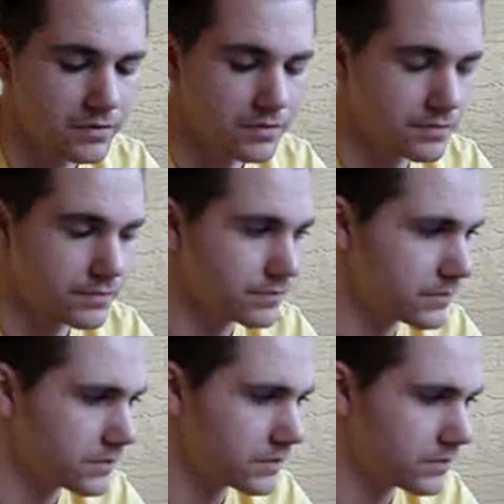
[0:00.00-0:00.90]

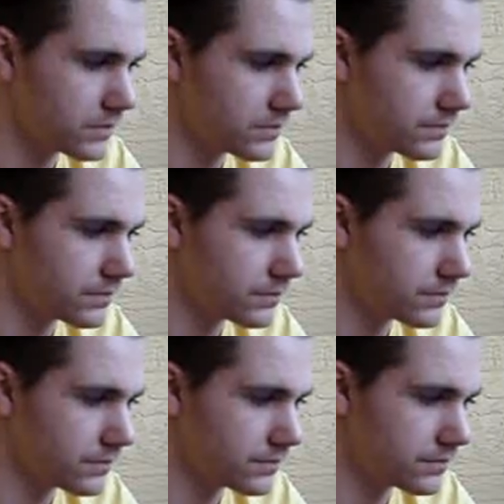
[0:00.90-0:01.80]

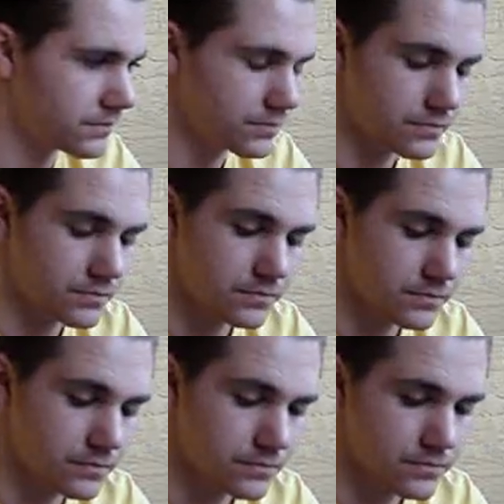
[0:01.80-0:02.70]

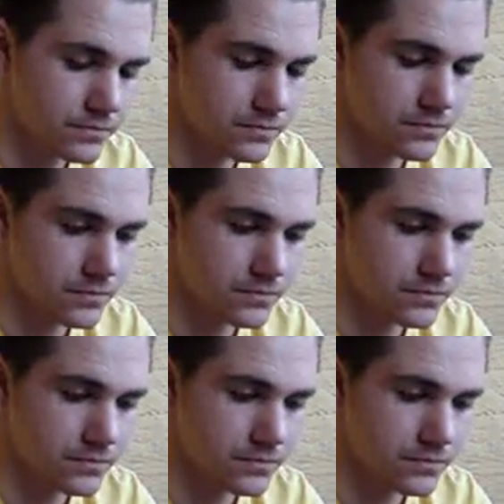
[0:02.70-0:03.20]
(no one is talking)